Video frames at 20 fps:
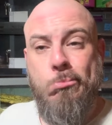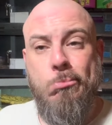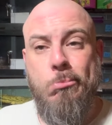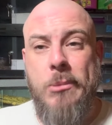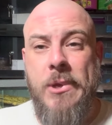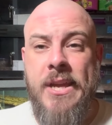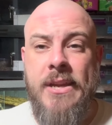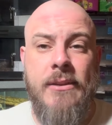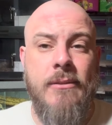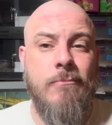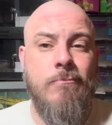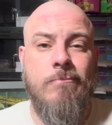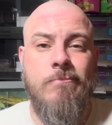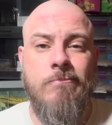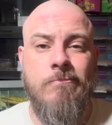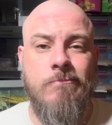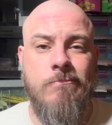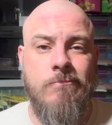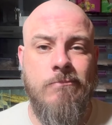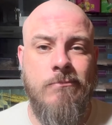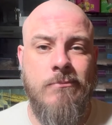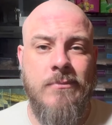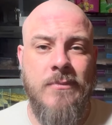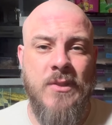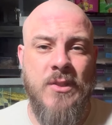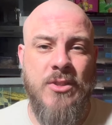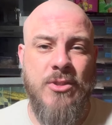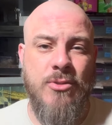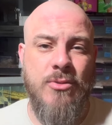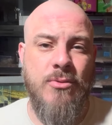Yeah,
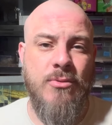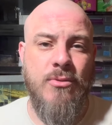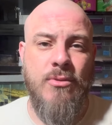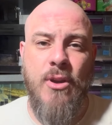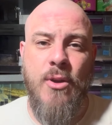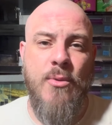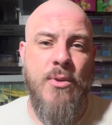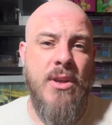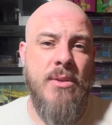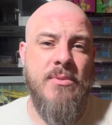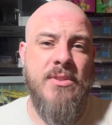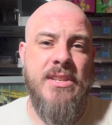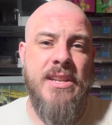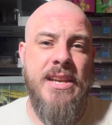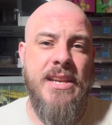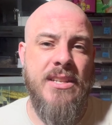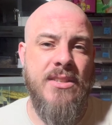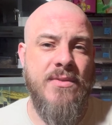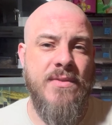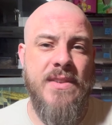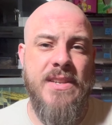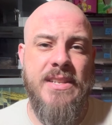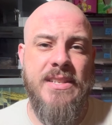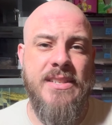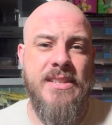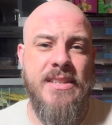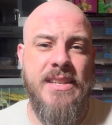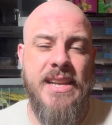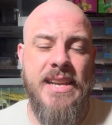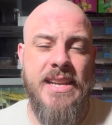growing up snakes, feeding
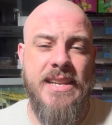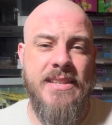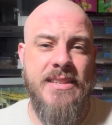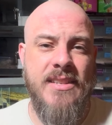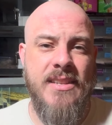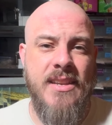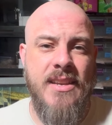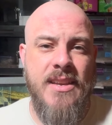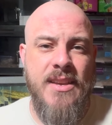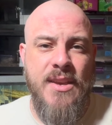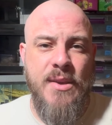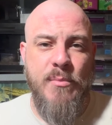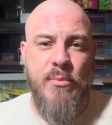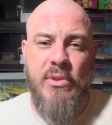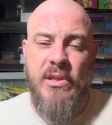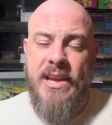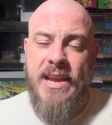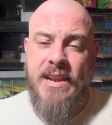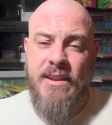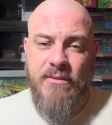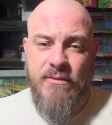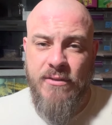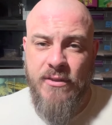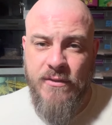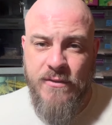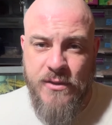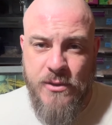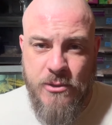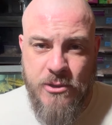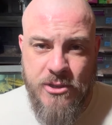snakes, planning for
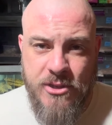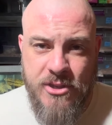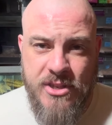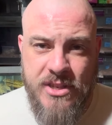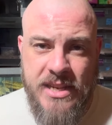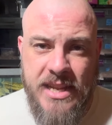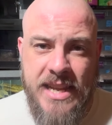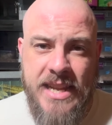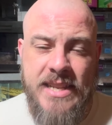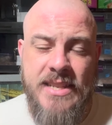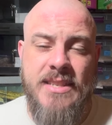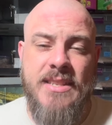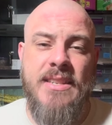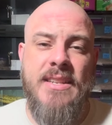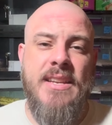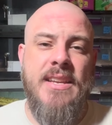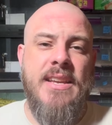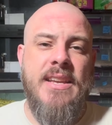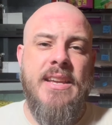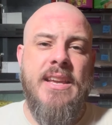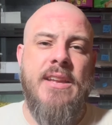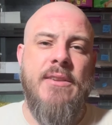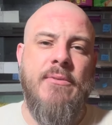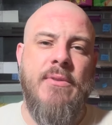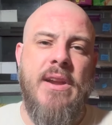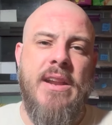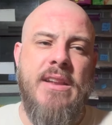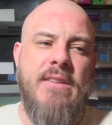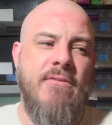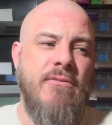future snakes, getting
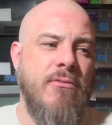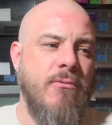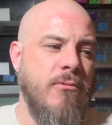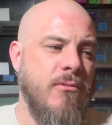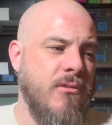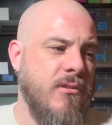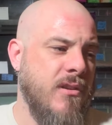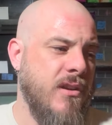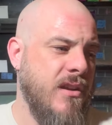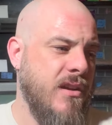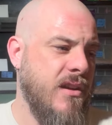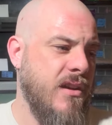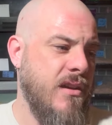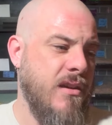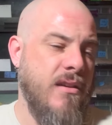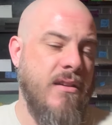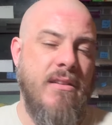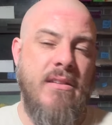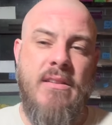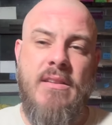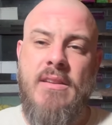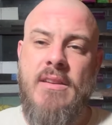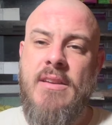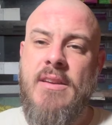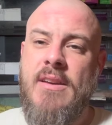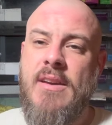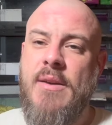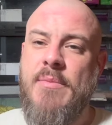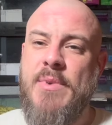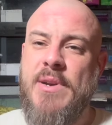ready for
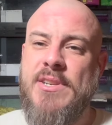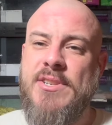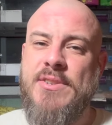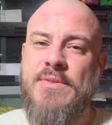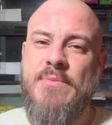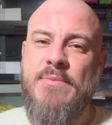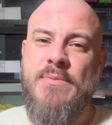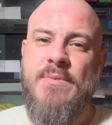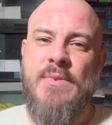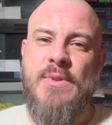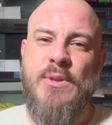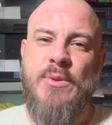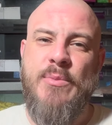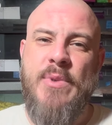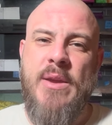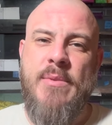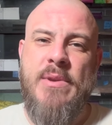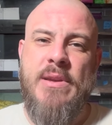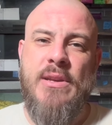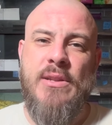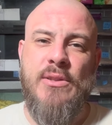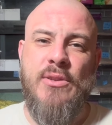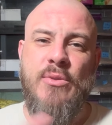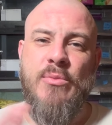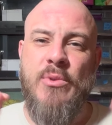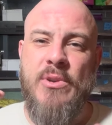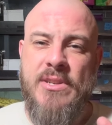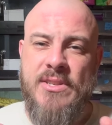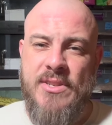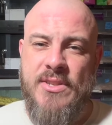a bunch of little baby
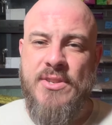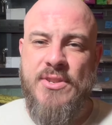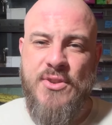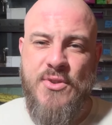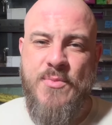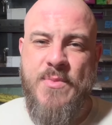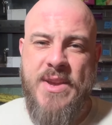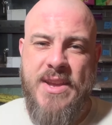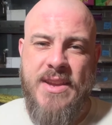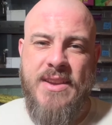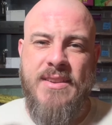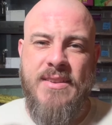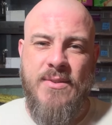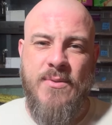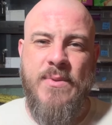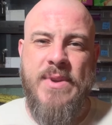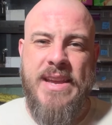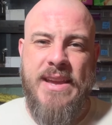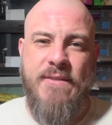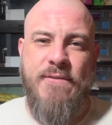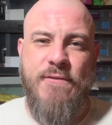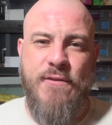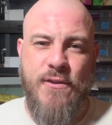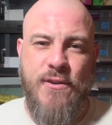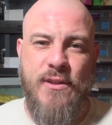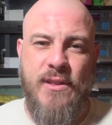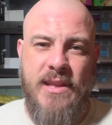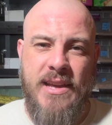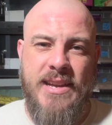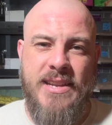colubrids, assuming we get
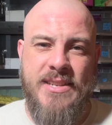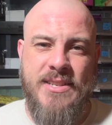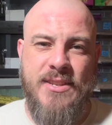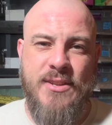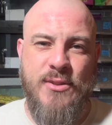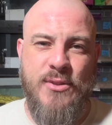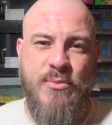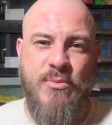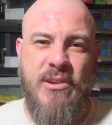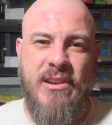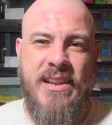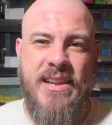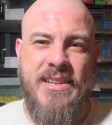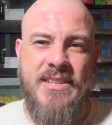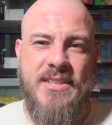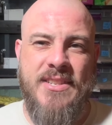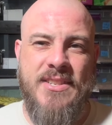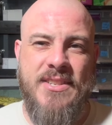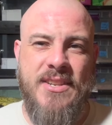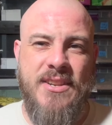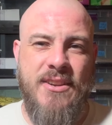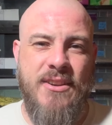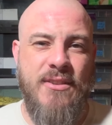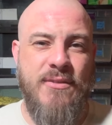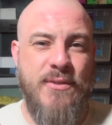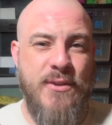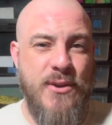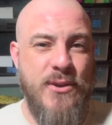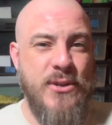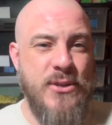fertilized colubrid eggs this year
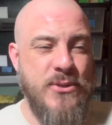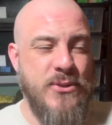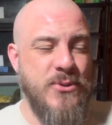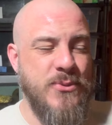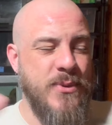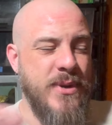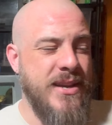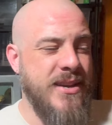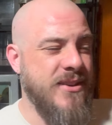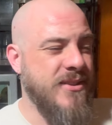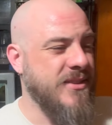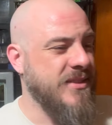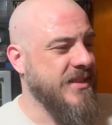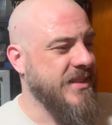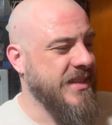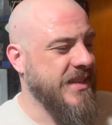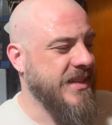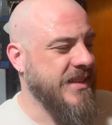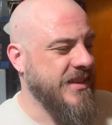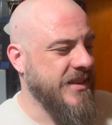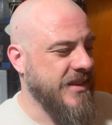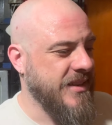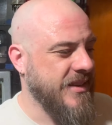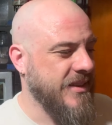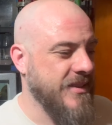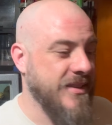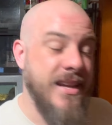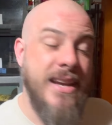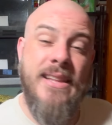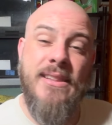if all goes well. And
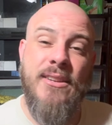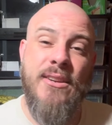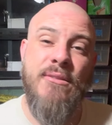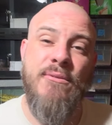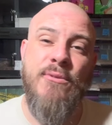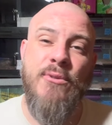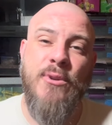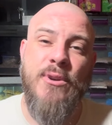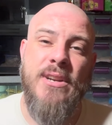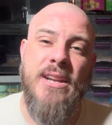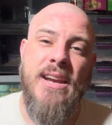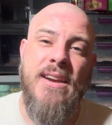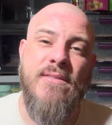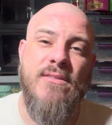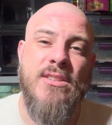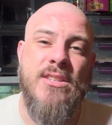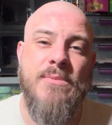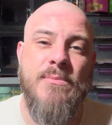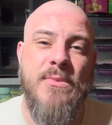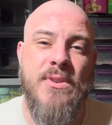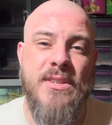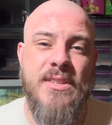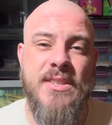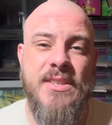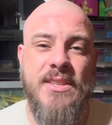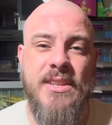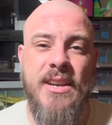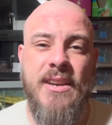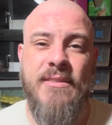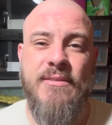yeah, looking forward to having some good
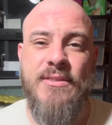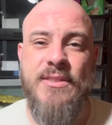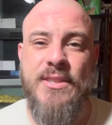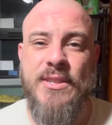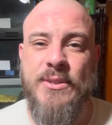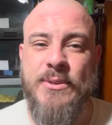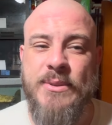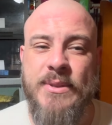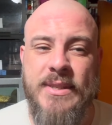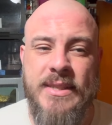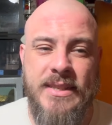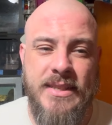stuff. So